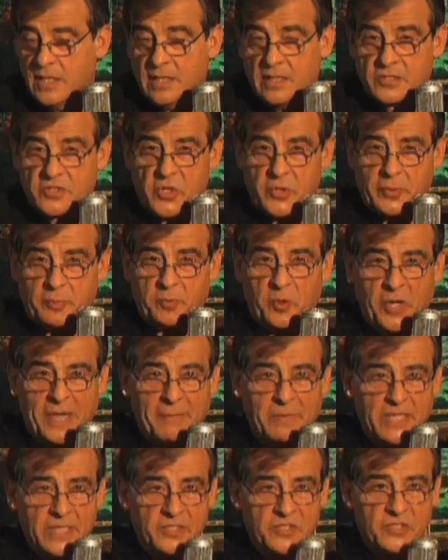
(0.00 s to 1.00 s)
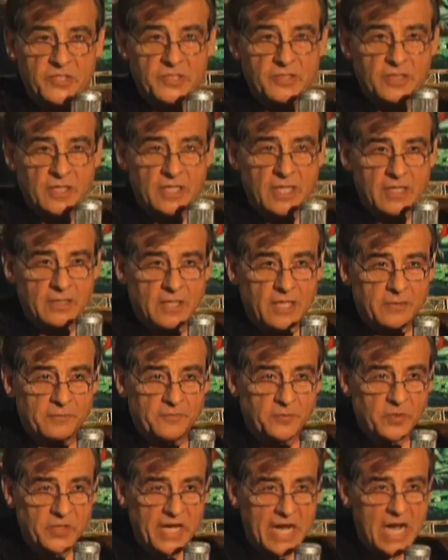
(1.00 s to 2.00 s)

So the premise for